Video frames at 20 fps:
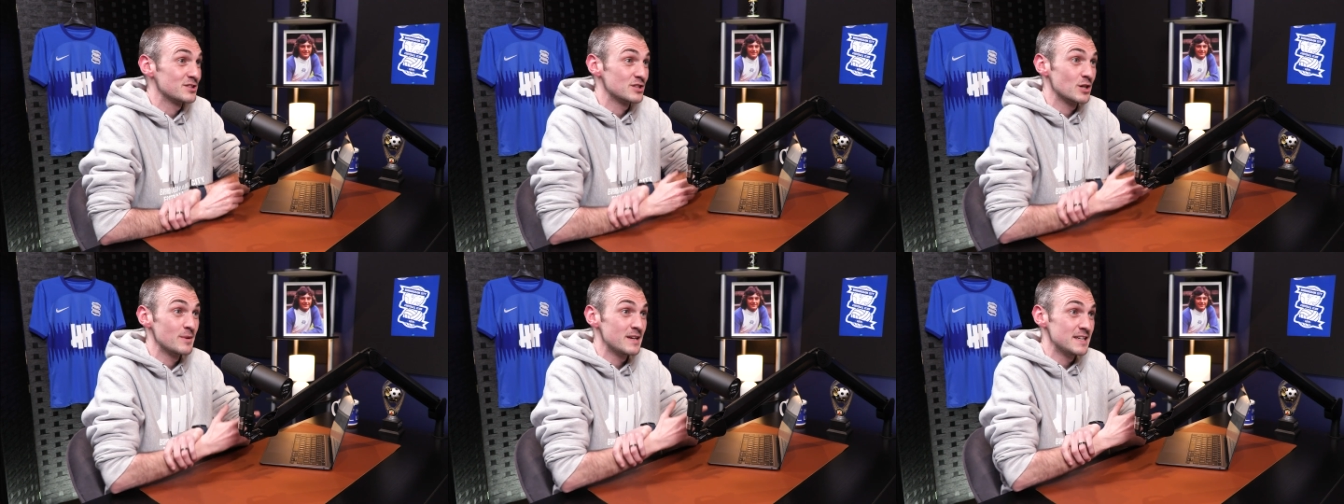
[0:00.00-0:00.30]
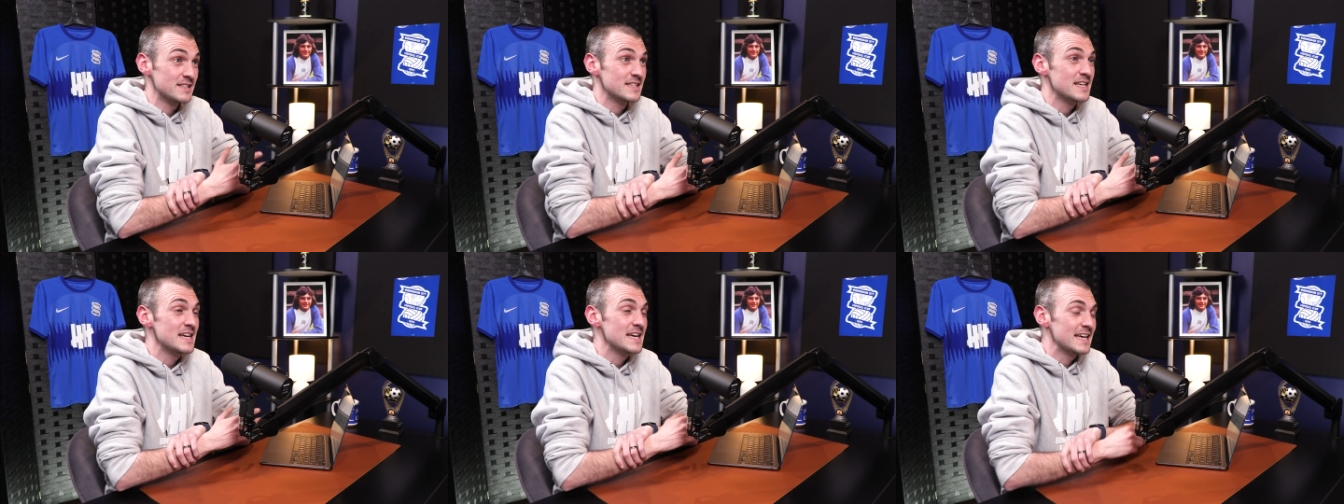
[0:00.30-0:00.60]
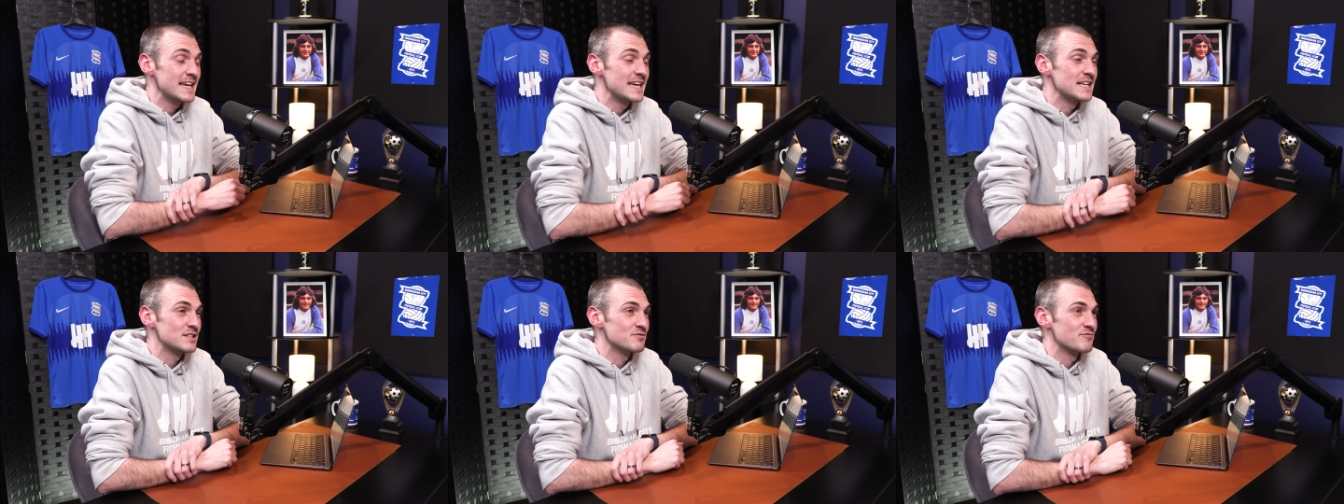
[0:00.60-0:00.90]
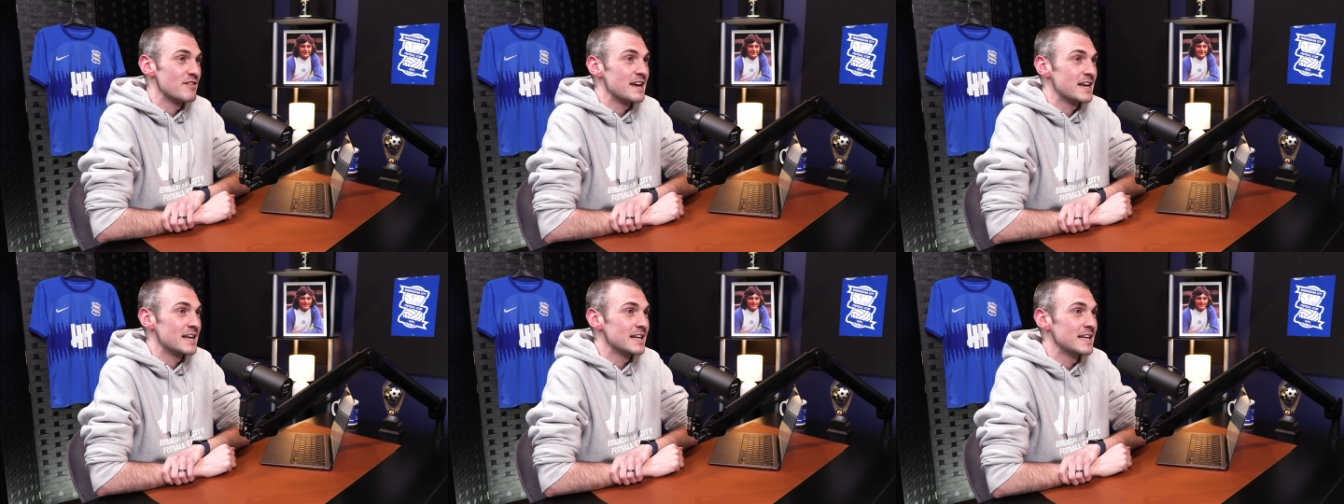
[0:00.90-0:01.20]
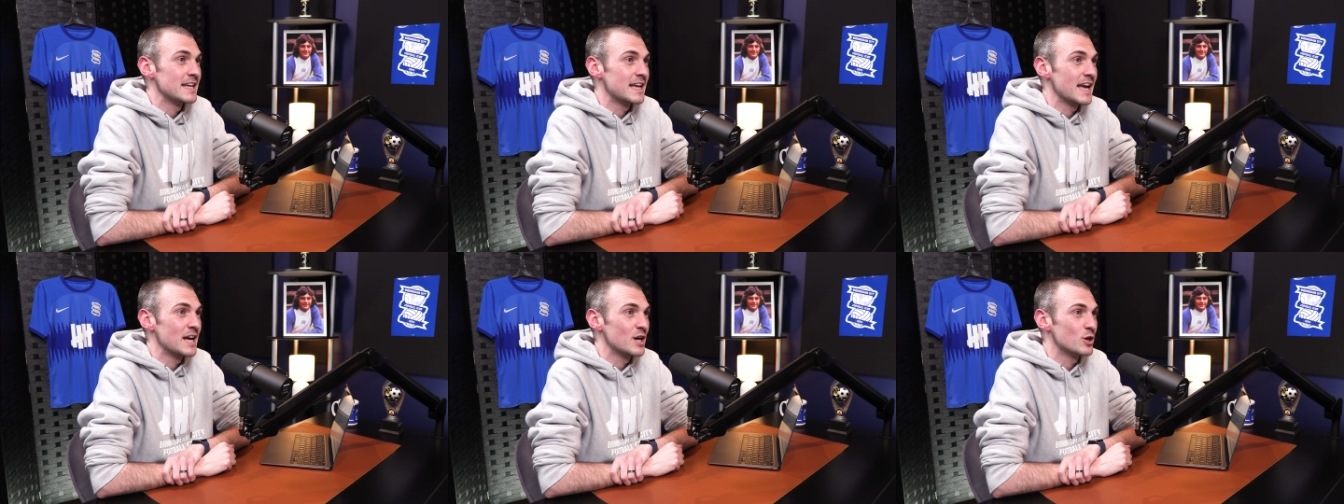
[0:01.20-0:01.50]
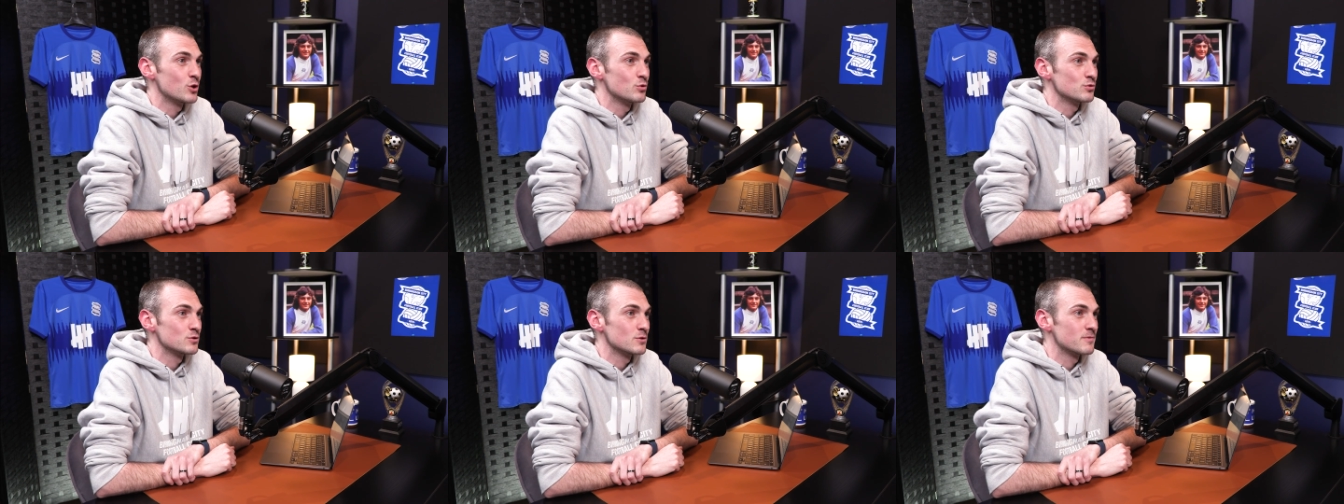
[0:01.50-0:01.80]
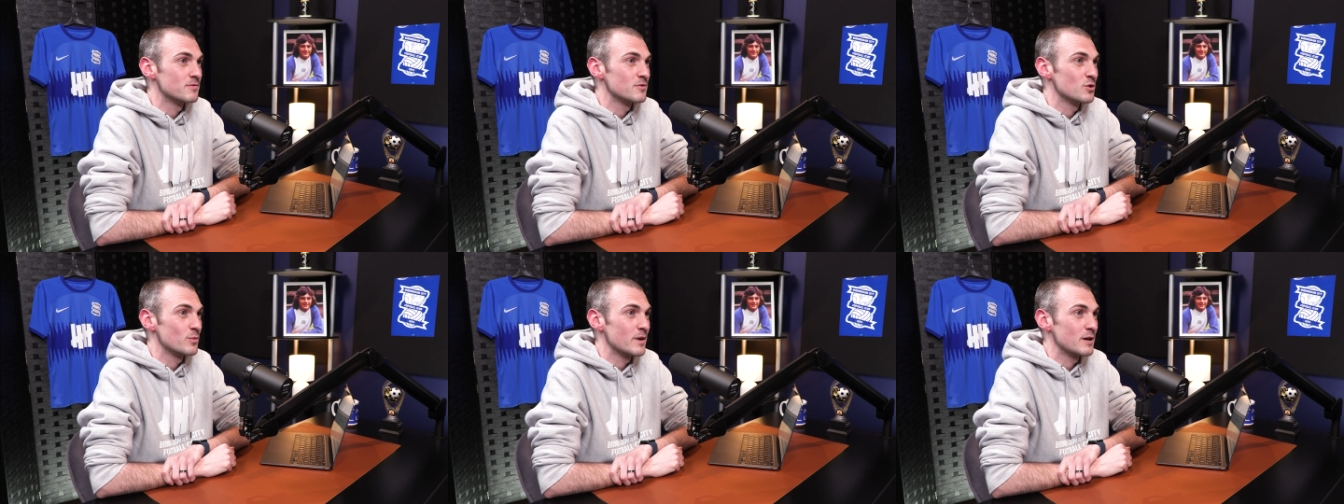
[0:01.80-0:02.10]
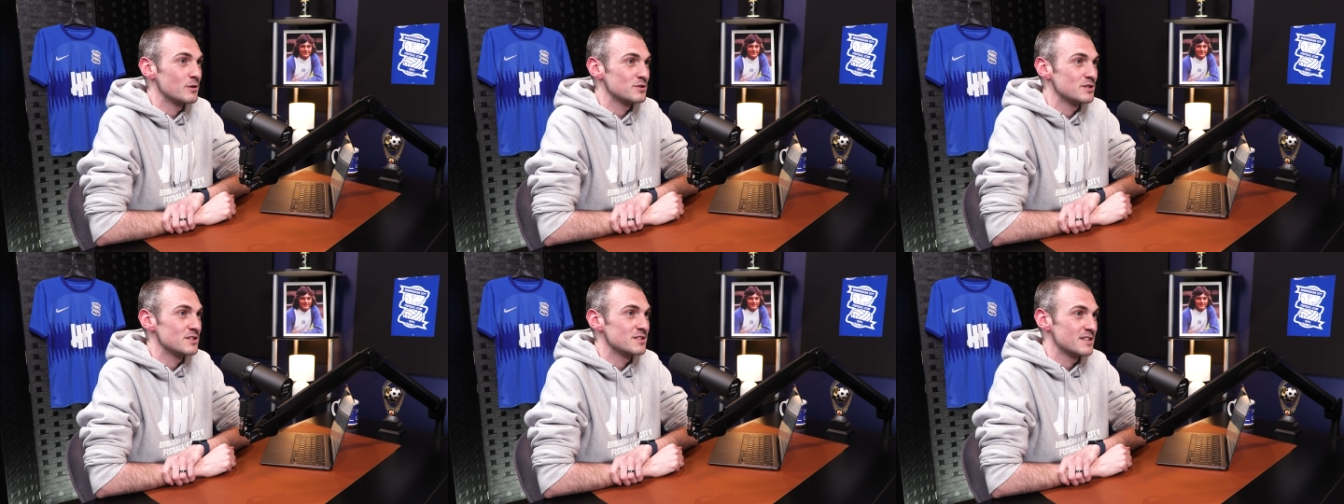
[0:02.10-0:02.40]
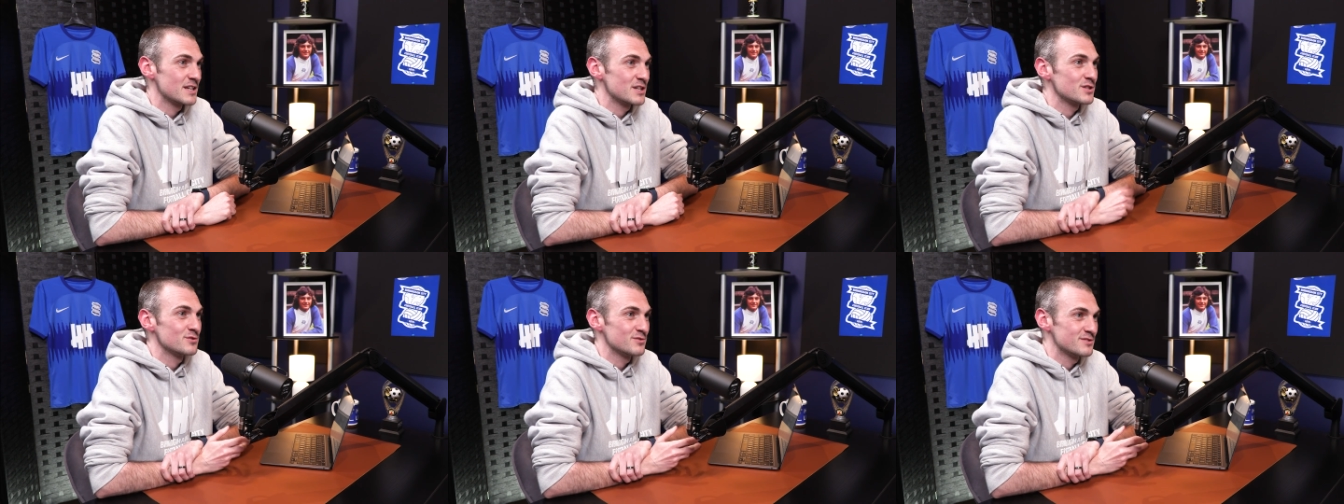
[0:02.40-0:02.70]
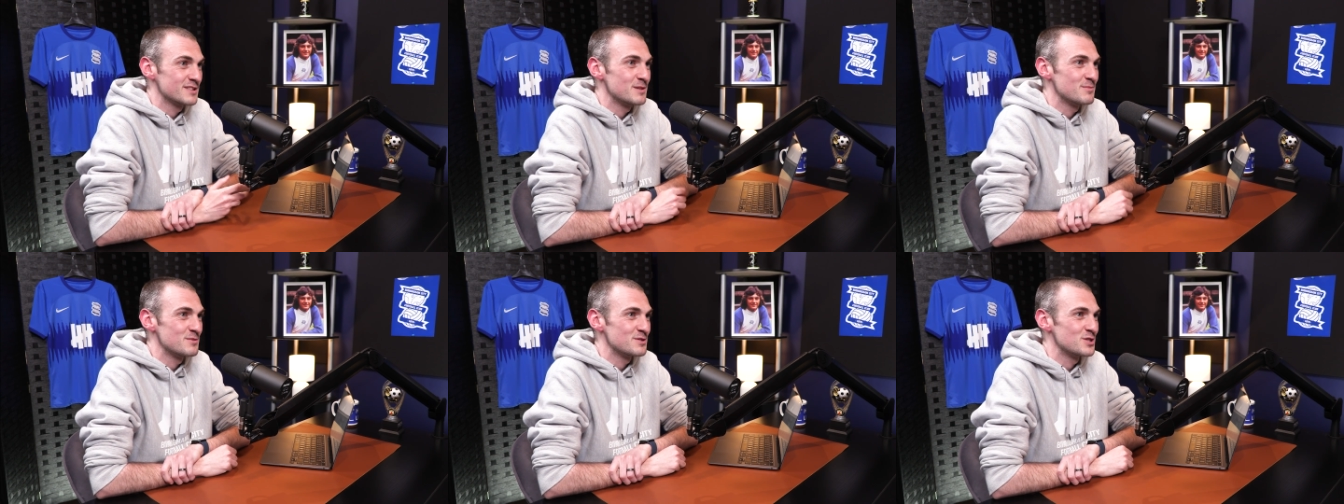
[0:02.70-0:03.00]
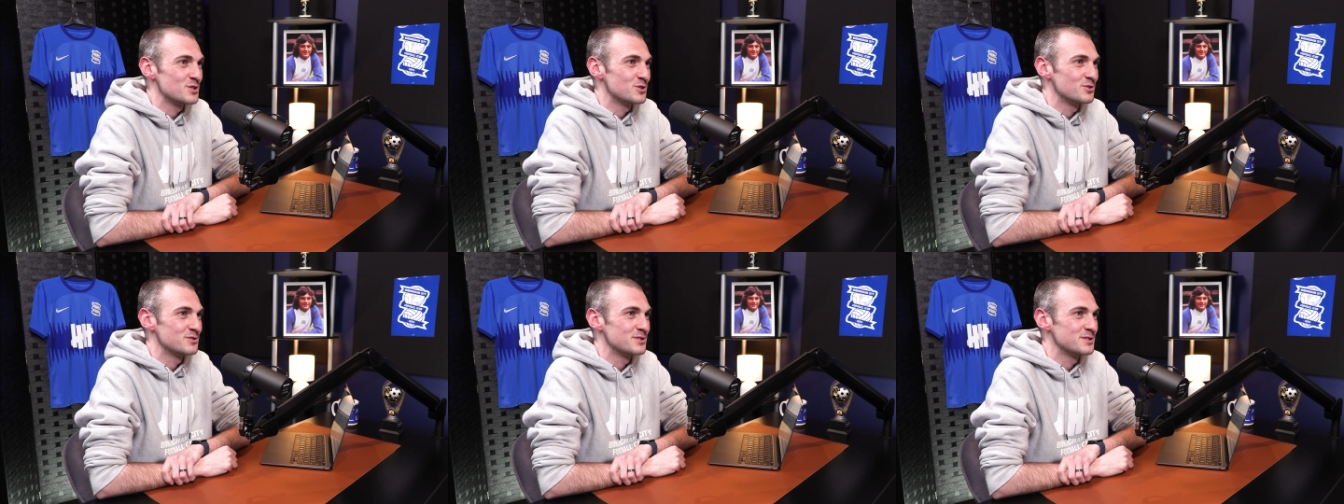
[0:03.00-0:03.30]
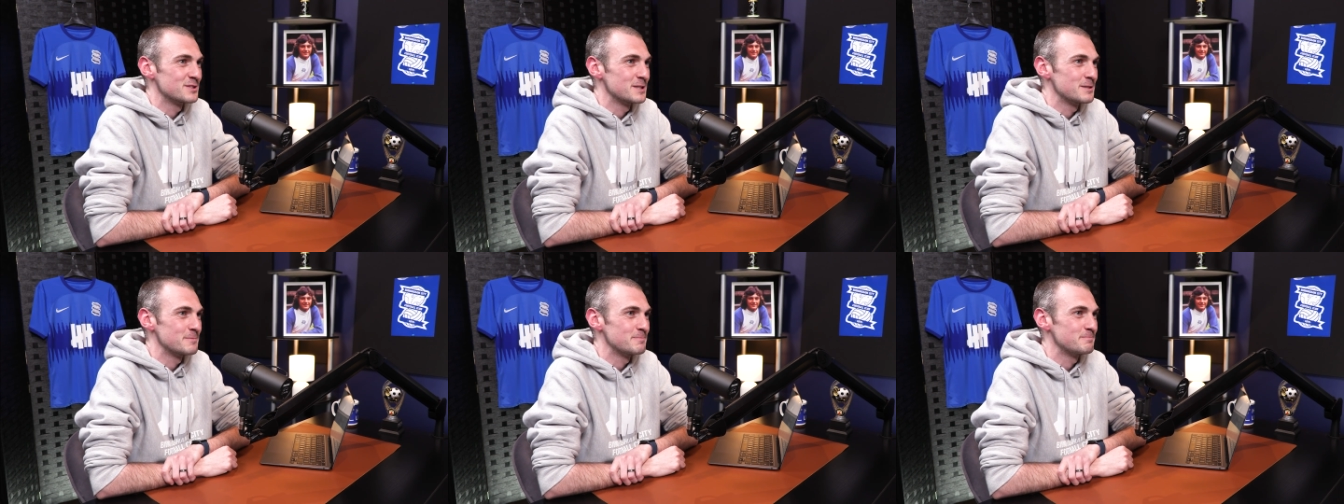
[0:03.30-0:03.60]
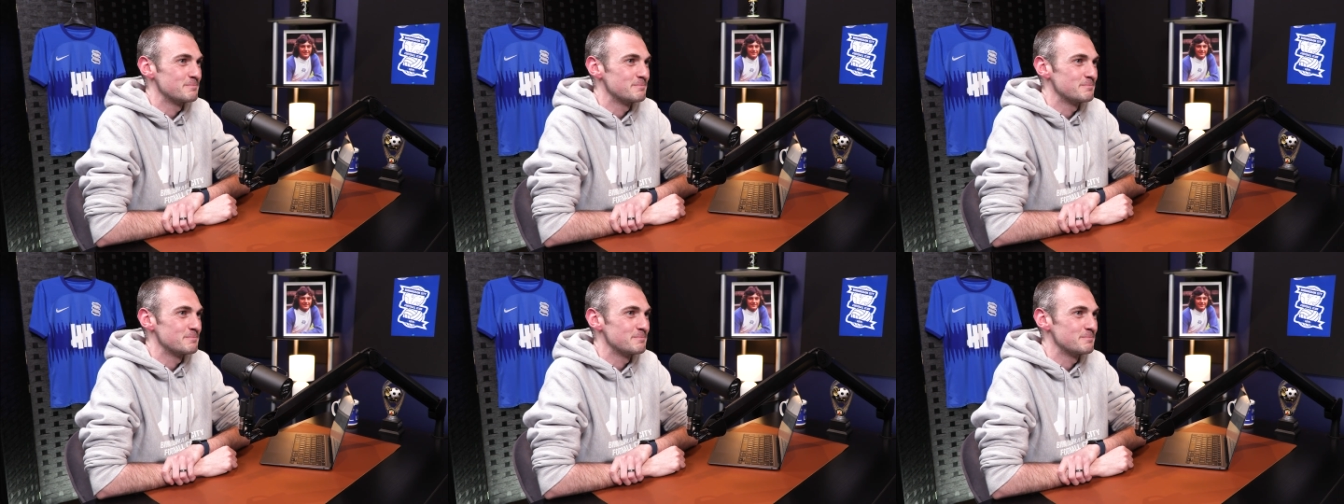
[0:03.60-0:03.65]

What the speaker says: So he's regularly getting calls up from the Welsh international team, which is good to see.